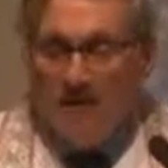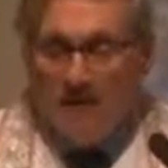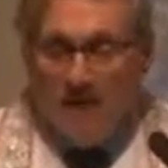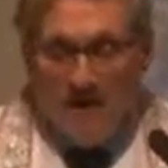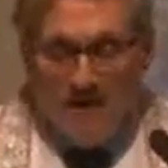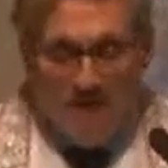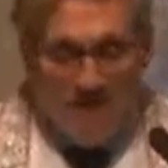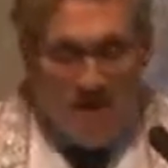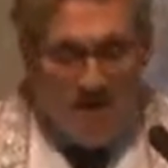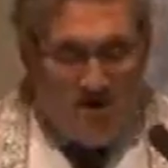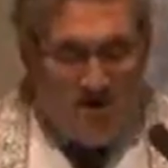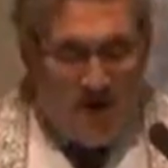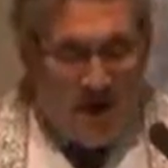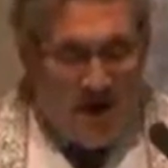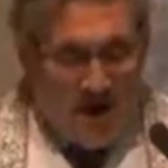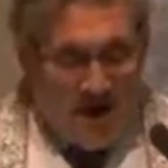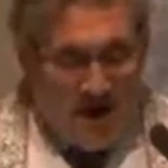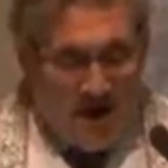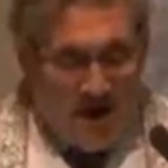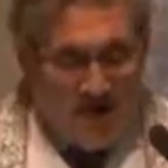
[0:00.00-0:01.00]
in our
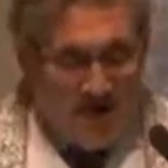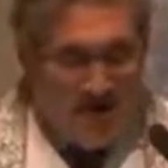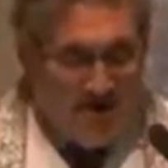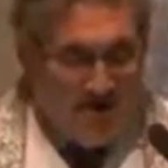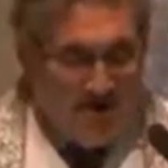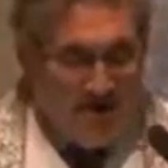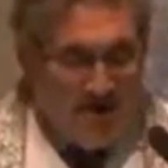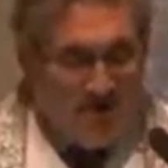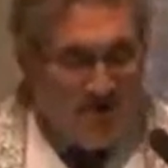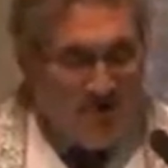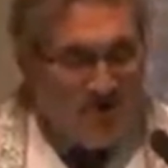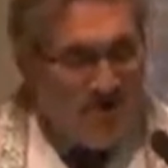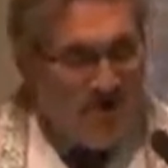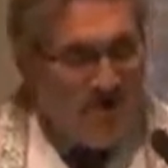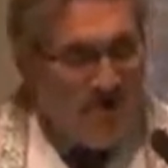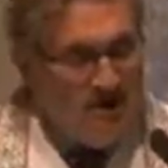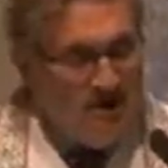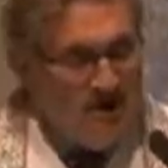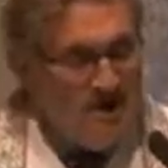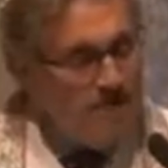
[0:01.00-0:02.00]
high holiday
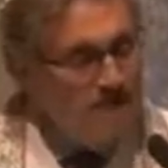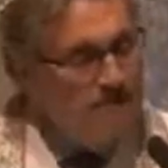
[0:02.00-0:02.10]
journey.